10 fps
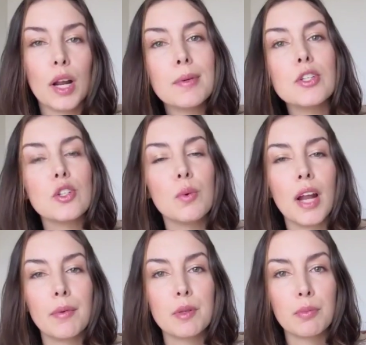What I would do
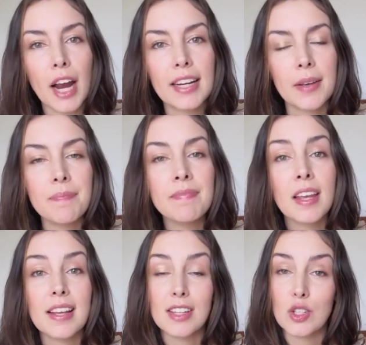when I was pregnant,
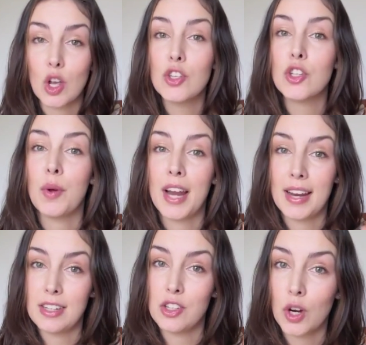because it's also an
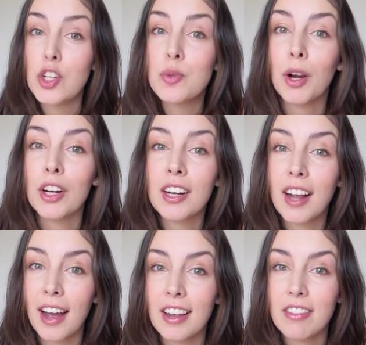anti stretch mark
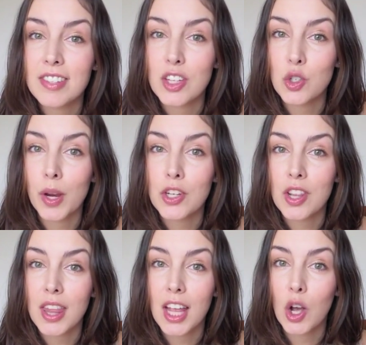kind of
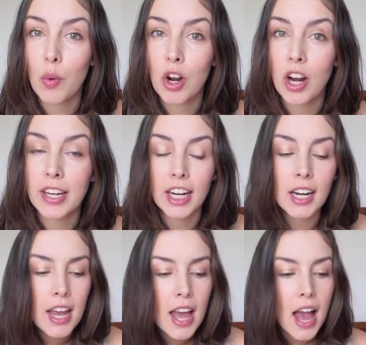situation thing going on
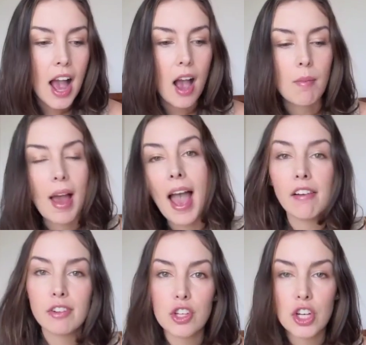here, um,
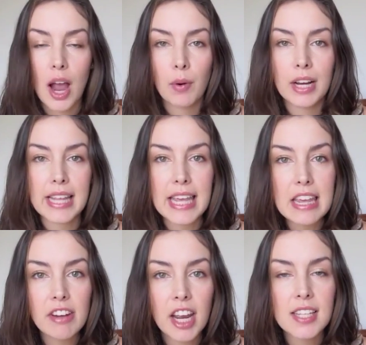after the shower in the
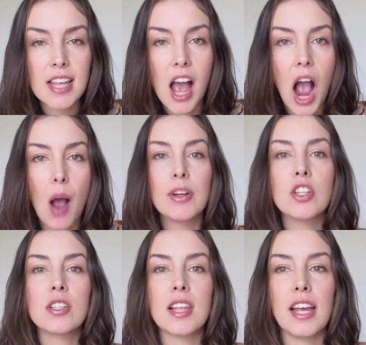evenings, I would
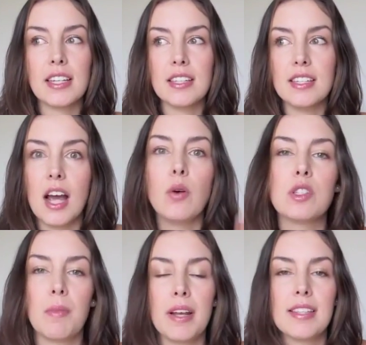just like
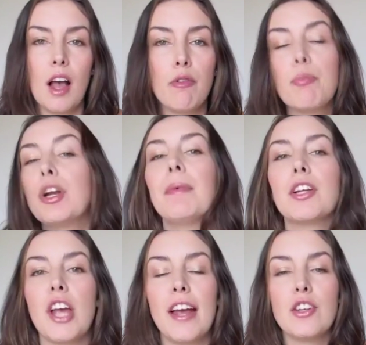douse myself pretty
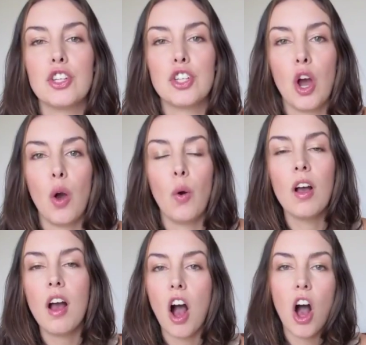much head to toe,
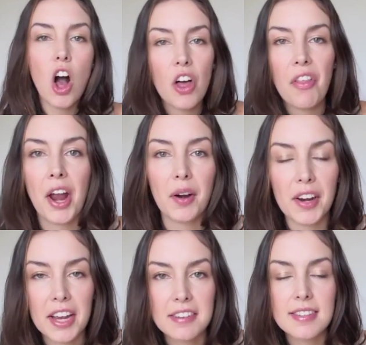all the
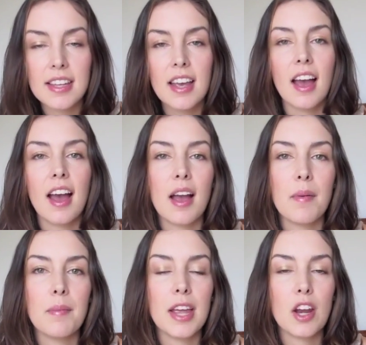areas,
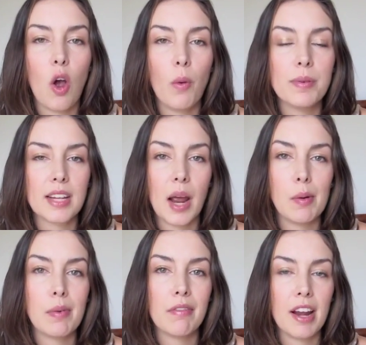um, in hopes that I
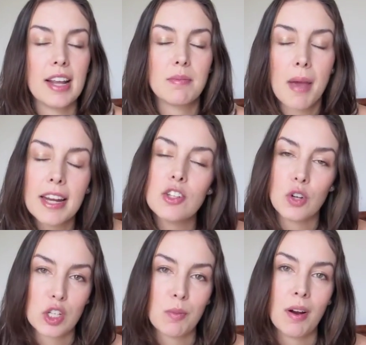would prevent as many
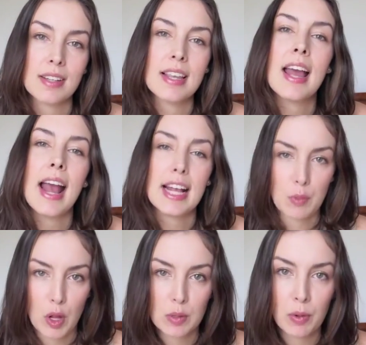stretch marks
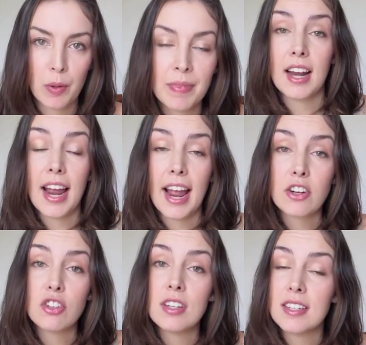as possible. I
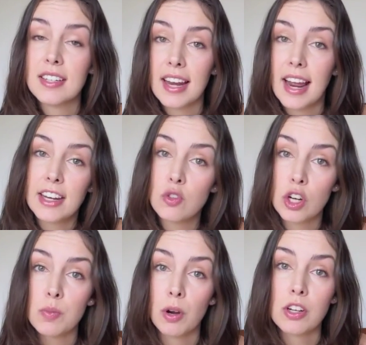actually didn't get any
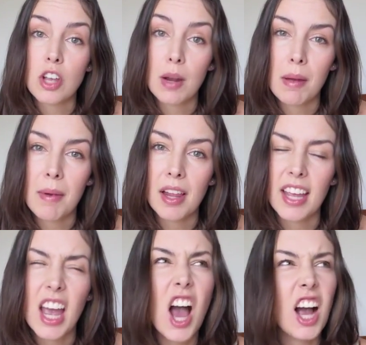stretch marks on my
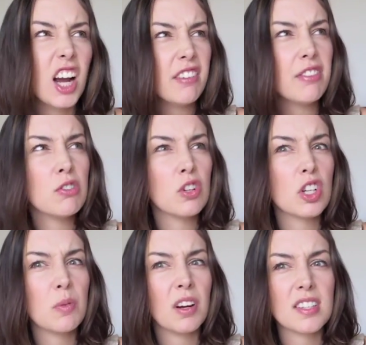belly. I got a few
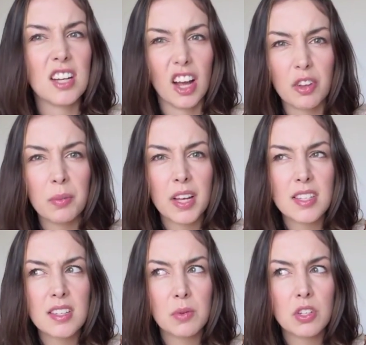stretch marks in other
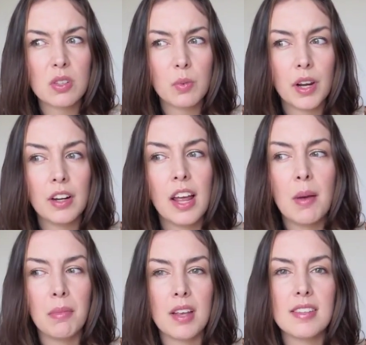places, which is weird,
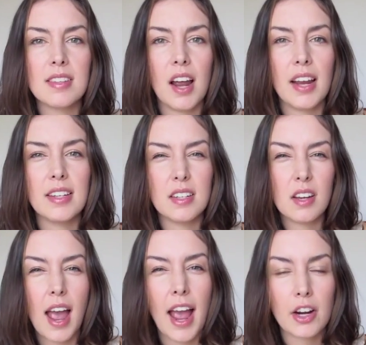places that I
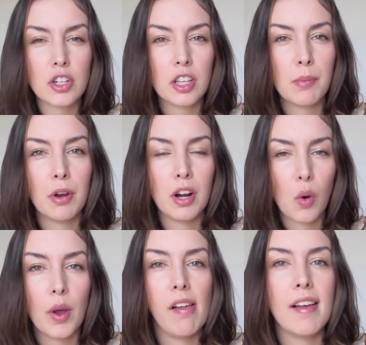didn't actually put
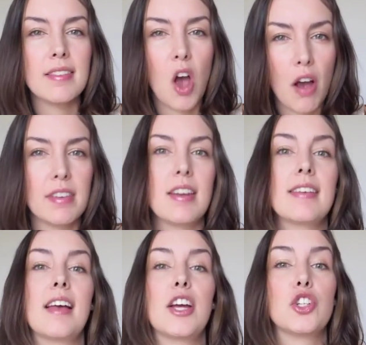oil as often
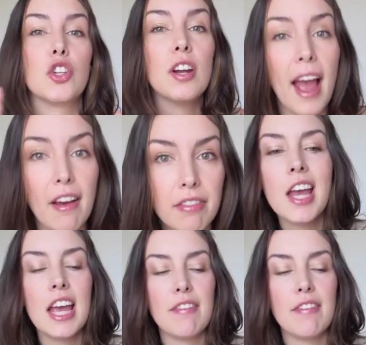as I should have.